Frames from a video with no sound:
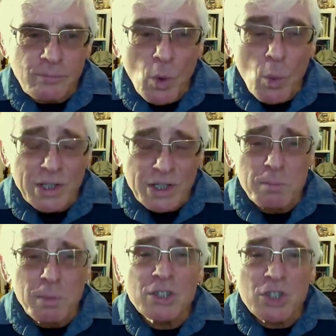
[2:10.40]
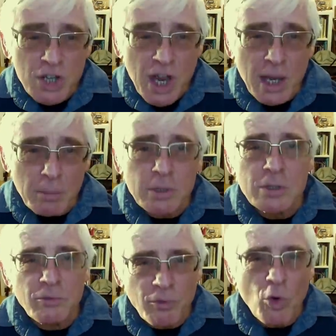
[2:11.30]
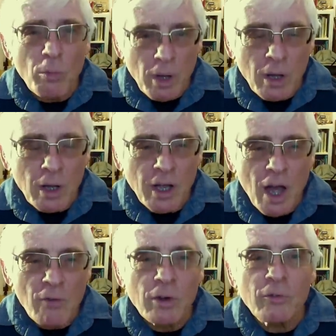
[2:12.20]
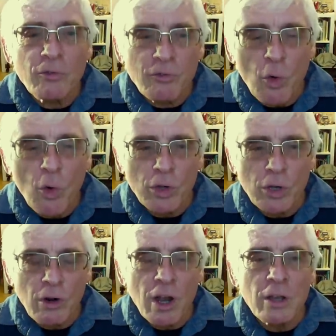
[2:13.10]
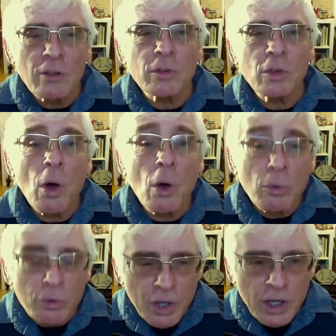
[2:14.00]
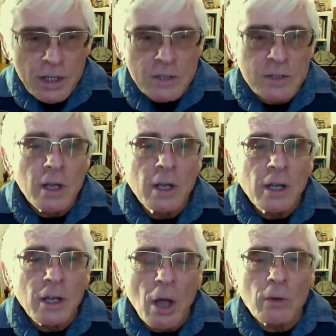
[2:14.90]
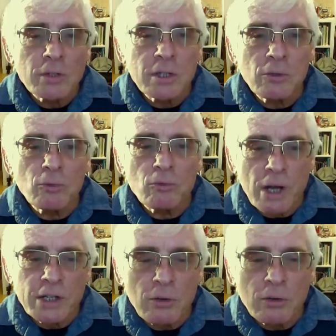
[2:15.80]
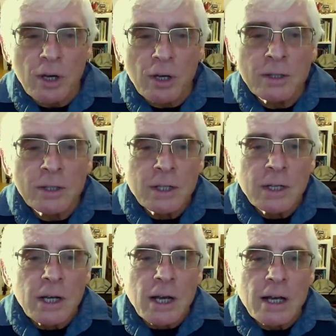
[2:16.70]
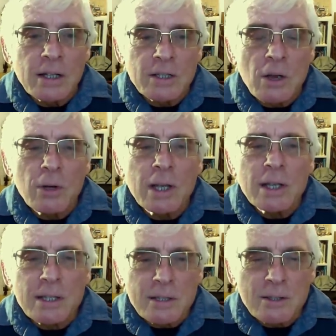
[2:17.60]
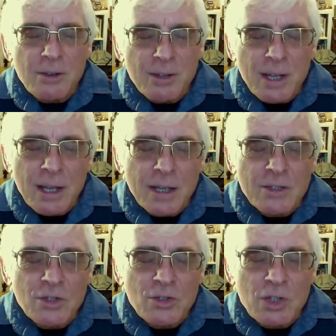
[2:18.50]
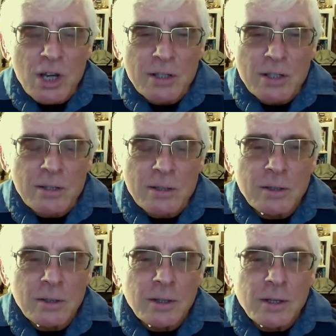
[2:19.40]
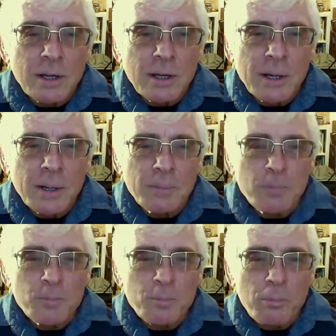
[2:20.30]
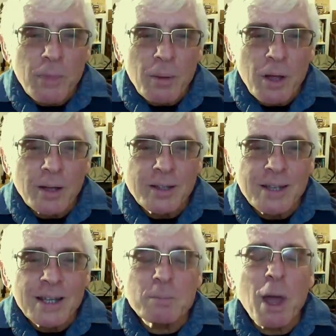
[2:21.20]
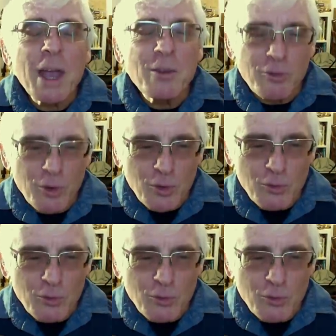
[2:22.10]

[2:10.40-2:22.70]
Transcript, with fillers: which has been shaped to form a, a cover for the grave, and the whole thing is coated in red ochre. Uh, so hmm. it's you know it's just um, it's painful,